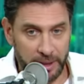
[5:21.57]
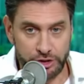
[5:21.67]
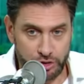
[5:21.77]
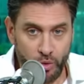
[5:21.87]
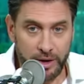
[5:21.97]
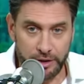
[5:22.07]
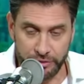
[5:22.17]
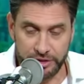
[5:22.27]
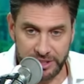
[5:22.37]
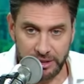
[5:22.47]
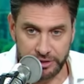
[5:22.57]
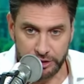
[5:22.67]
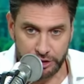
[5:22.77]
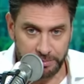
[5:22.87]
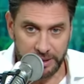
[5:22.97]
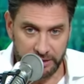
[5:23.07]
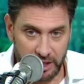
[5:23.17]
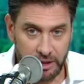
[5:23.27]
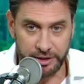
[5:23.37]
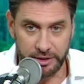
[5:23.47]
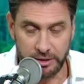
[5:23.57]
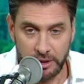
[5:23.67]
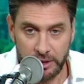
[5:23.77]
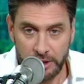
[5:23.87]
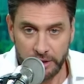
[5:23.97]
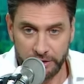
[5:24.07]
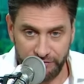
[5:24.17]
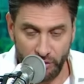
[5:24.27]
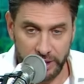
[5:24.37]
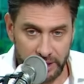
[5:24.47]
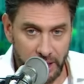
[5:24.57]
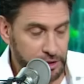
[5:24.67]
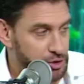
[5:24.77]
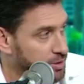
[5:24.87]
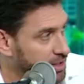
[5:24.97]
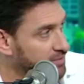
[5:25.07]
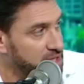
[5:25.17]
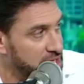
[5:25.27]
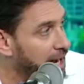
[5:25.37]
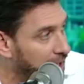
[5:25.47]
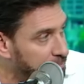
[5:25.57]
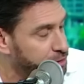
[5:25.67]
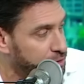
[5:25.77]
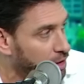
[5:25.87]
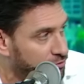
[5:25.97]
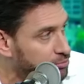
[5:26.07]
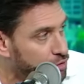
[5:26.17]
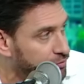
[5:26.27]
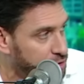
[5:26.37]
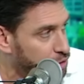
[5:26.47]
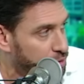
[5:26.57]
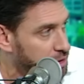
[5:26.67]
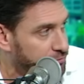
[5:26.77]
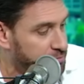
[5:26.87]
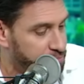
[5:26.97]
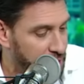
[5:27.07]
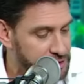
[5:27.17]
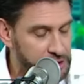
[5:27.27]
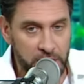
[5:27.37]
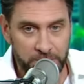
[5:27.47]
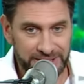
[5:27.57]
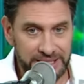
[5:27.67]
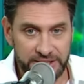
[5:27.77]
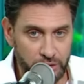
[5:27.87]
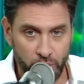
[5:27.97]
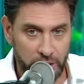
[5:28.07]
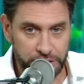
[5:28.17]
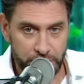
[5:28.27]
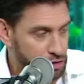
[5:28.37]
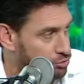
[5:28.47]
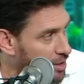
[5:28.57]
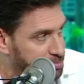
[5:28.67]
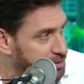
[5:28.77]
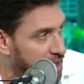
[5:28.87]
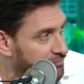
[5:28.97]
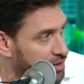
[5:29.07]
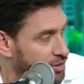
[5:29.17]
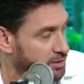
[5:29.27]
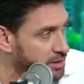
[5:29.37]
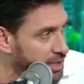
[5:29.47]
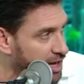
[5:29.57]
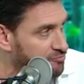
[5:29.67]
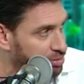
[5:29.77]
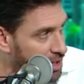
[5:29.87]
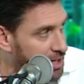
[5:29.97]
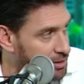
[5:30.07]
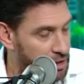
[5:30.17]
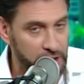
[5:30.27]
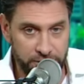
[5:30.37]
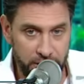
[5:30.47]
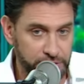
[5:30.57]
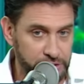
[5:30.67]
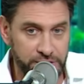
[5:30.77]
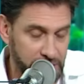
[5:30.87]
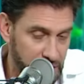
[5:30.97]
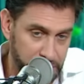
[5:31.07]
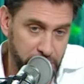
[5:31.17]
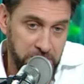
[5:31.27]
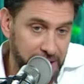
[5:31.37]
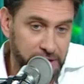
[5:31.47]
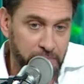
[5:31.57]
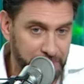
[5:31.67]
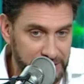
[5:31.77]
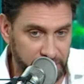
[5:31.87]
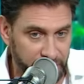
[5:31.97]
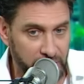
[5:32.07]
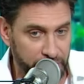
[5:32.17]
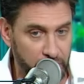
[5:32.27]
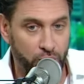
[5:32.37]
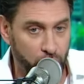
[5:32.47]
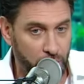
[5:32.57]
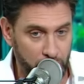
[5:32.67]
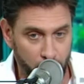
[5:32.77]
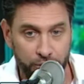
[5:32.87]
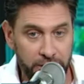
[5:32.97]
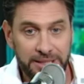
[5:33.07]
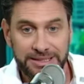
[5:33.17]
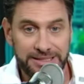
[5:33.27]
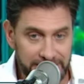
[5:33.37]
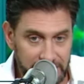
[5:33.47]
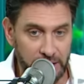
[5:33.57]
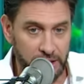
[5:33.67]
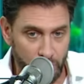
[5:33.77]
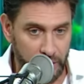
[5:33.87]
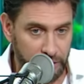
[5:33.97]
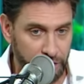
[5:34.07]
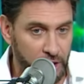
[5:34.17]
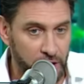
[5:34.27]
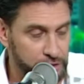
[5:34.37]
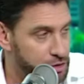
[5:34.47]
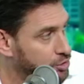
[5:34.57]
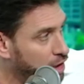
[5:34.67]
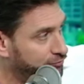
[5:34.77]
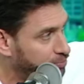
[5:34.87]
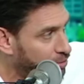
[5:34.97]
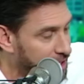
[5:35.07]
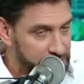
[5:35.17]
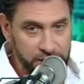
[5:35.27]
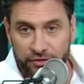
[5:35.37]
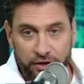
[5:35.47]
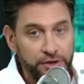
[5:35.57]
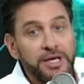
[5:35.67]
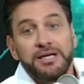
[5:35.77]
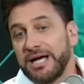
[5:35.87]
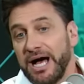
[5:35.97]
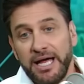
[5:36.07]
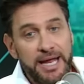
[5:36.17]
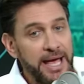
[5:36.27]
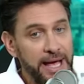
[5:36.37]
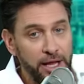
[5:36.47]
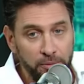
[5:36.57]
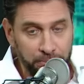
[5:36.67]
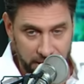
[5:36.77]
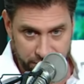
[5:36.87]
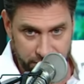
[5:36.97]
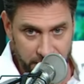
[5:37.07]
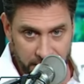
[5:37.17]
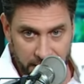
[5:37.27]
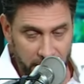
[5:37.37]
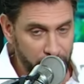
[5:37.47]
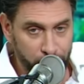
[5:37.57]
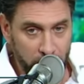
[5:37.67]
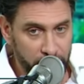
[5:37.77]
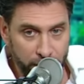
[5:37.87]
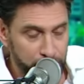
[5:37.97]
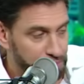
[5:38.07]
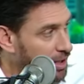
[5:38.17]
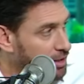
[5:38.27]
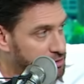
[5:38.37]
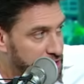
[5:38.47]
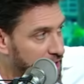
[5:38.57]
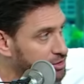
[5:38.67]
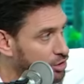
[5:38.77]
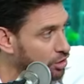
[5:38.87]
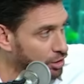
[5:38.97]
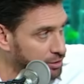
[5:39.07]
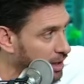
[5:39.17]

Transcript: I swear to you, this sounds like it should be in The Onion. The 49ers were given the option of moving to a different place, but they didn't want to disrupt everything that they have planned, so they just decided to make the best of it, and they're, quote-unquote, dealing with the soft practice field. God help us if one of their players gets hurt.